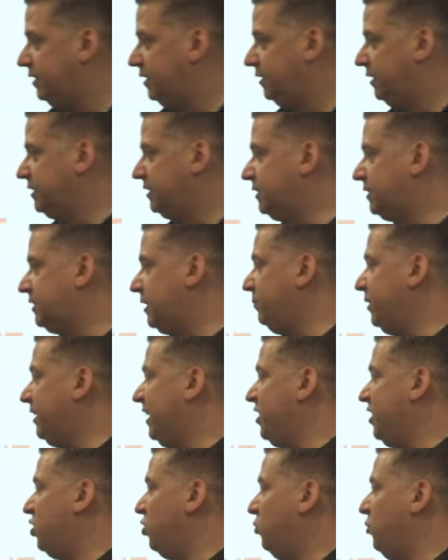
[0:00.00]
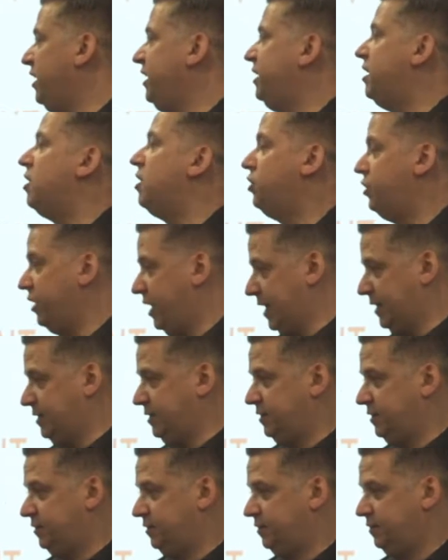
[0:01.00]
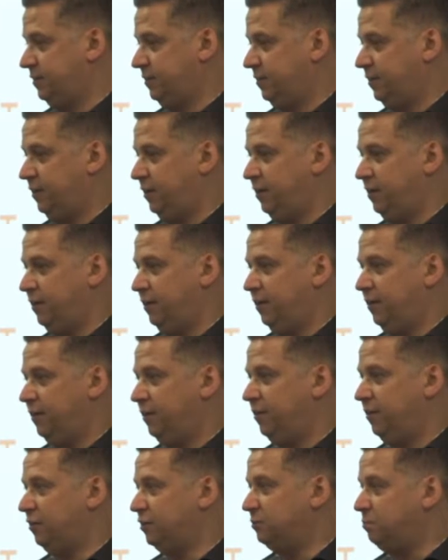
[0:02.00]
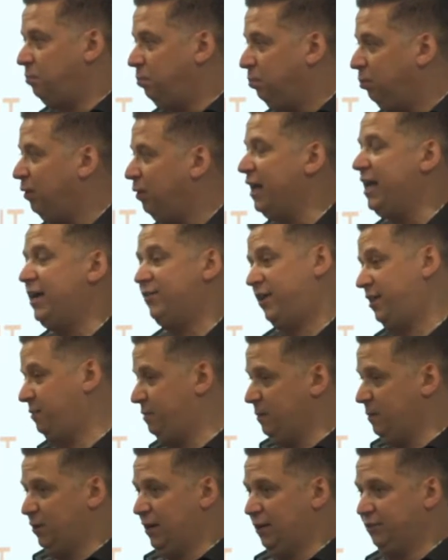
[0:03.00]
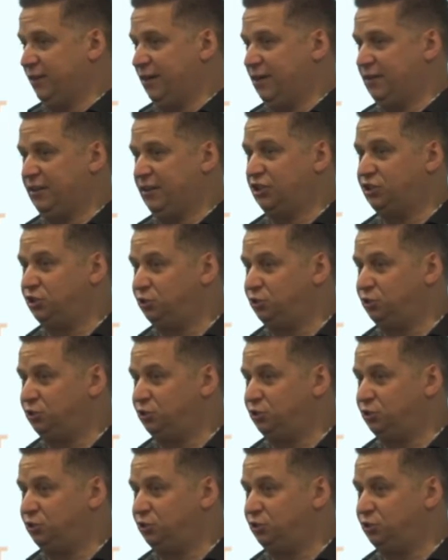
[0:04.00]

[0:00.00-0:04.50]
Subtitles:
This is something that you're really not good at. There's plenty of other people out there that